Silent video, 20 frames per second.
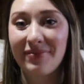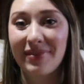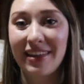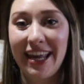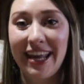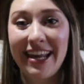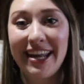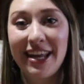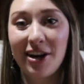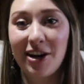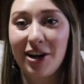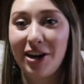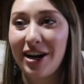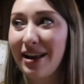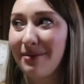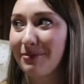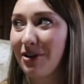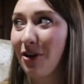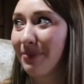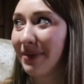here
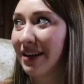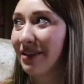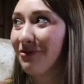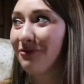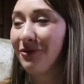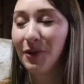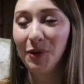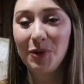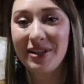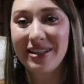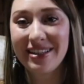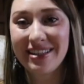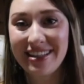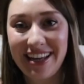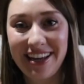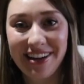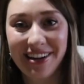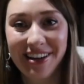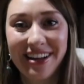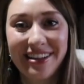and all my food is
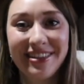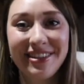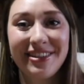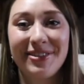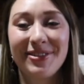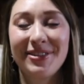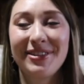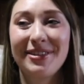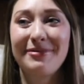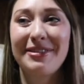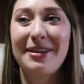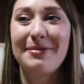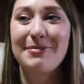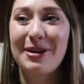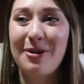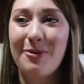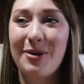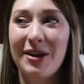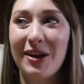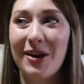here and so sometimes
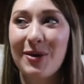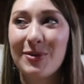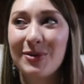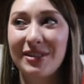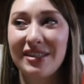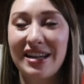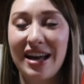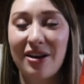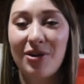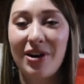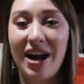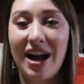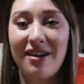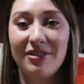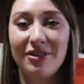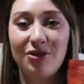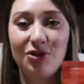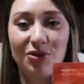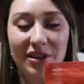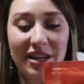I want to go snack or have
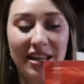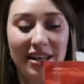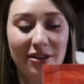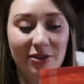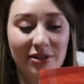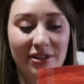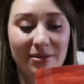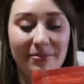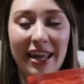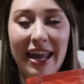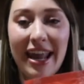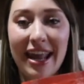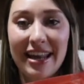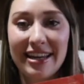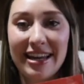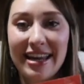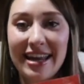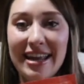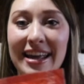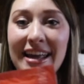a treat or some
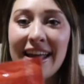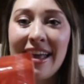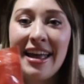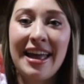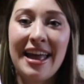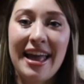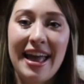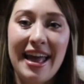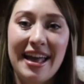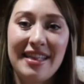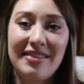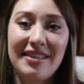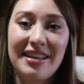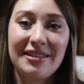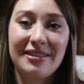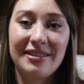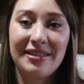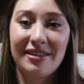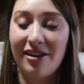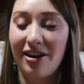candy and
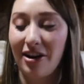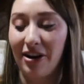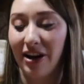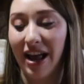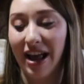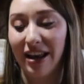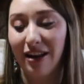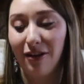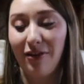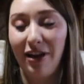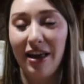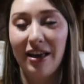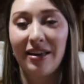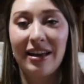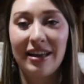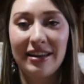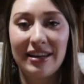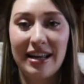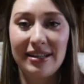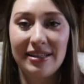these are kind of like
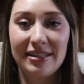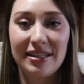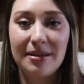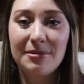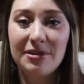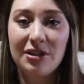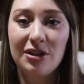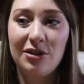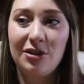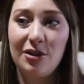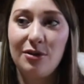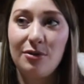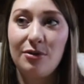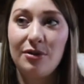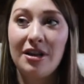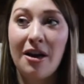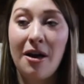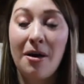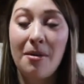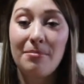a nice
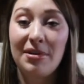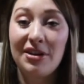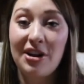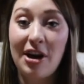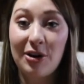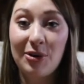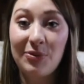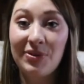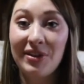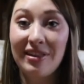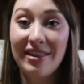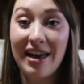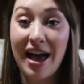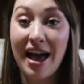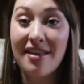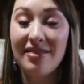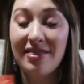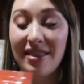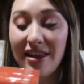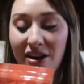substitute but not only
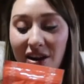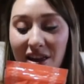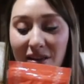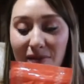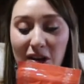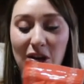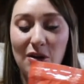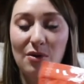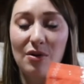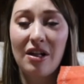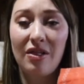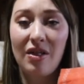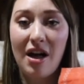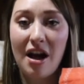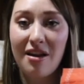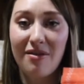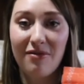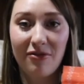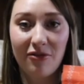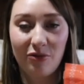that they're giving you a
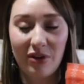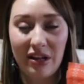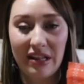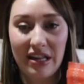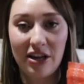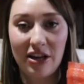lot of really